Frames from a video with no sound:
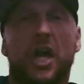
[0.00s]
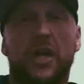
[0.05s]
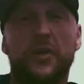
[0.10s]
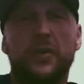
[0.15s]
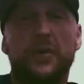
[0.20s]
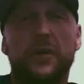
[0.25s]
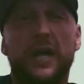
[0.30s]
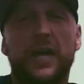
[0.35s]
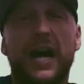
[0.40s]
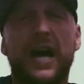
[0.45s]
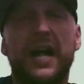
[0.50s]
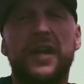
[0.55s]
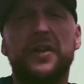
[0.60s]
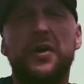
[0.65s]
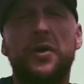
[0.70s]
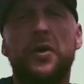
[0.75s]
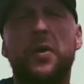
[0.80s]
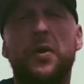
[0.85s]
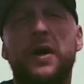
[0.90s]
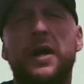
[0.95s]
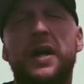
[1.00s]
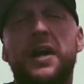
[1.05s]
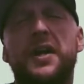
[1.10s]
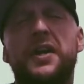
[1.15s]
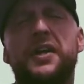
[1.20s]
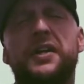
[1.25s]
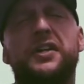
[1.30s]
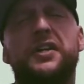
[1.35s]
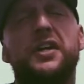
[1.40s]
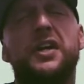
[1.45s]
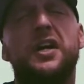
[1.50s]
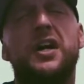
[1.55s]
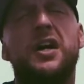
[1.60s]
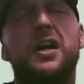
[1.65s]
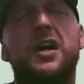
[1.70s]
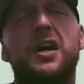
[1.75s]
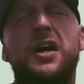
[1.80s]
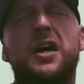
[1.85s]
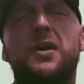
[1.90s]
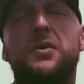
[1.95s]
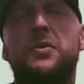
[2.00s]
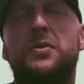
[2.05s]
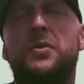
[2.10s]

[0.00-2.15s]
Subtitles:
You got nowhere to go,